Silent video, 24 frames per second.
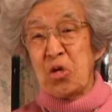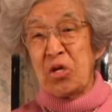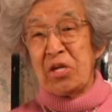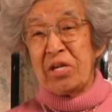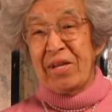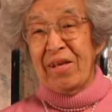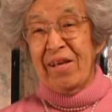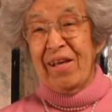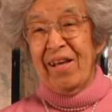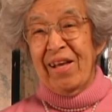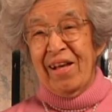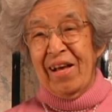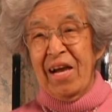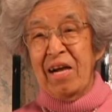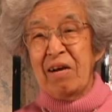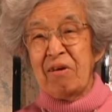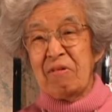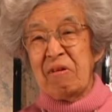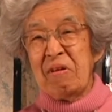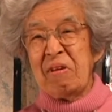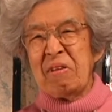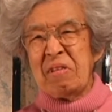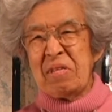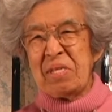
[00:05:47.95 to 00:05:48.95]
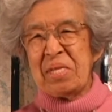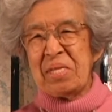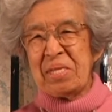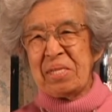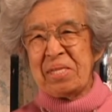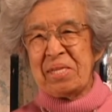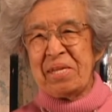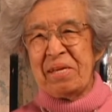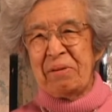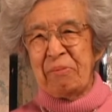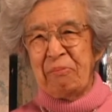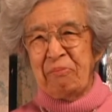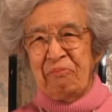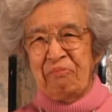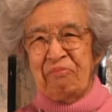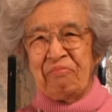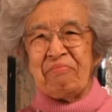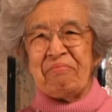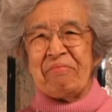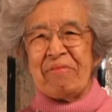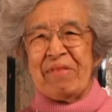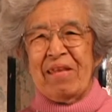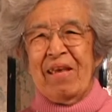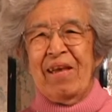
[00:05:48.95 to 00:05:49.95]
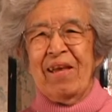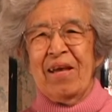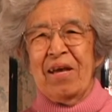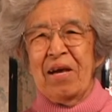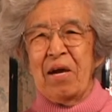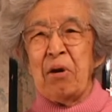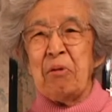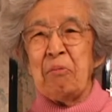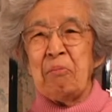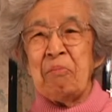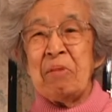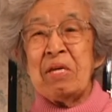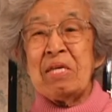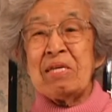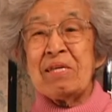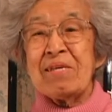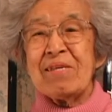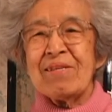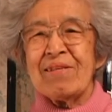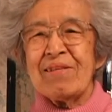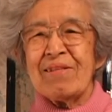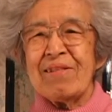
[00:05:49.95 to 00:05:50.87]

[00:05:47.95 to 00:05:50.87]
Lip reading: It's just a mental